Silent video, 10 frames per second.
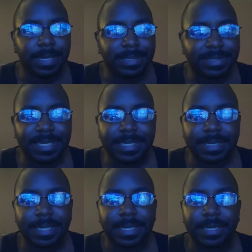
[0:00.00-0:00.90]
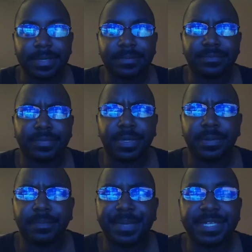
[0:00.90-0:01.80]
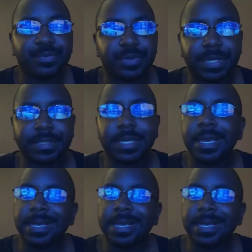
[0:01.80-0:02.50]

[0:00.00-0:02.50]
decline bench press.